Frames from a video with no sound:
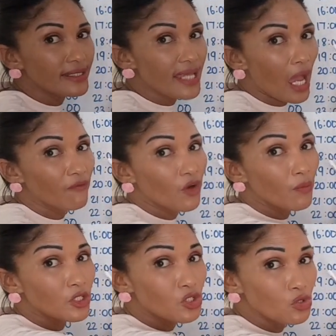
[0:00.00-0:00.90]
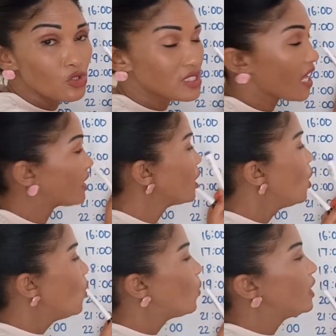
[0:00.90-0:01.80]
the time from the 2 side,
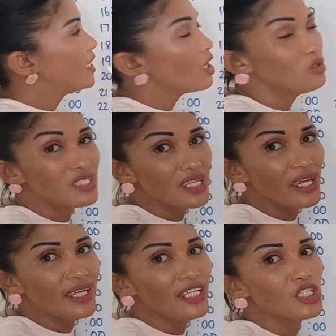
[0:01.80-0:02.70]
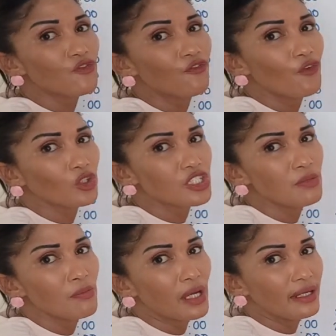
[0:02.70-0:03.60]
we don't say it is 40
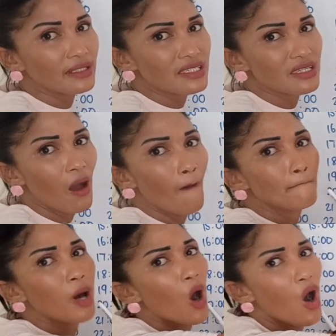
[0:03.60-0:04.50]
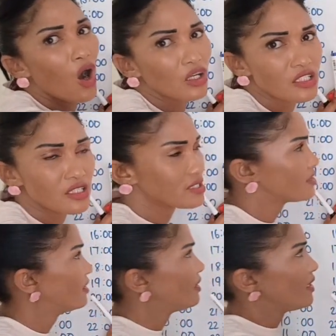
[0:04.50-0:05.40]
minutes past
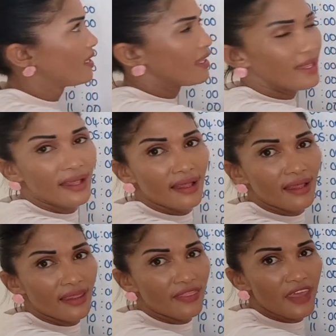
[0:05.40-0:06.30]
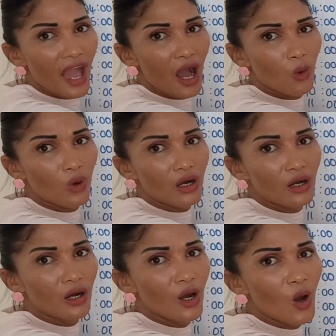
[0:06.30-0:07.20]
the hour.
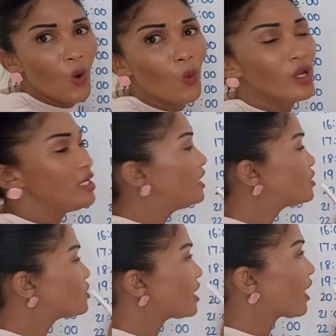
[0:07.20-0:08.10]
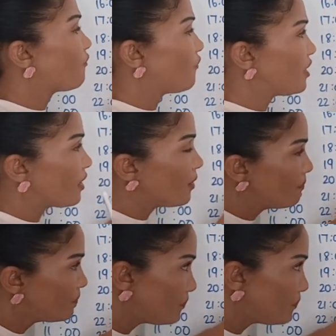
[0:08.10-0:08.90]
We need to take our finger,